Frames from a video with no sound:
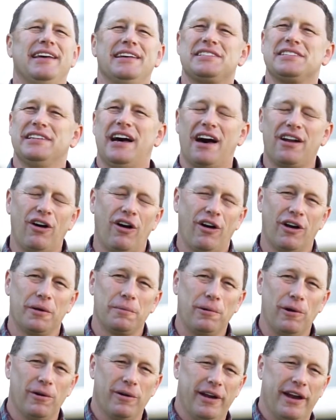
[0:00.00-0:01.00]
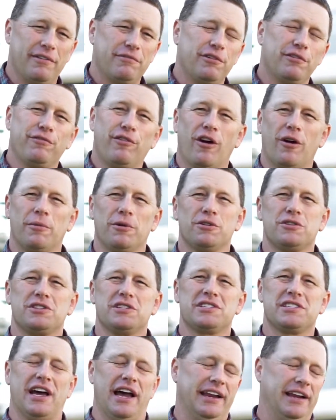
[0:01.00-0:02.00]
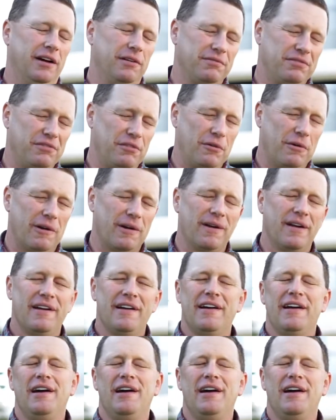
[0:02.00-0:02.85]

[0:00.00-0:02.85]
it's not a hard program for farmers to sign up for.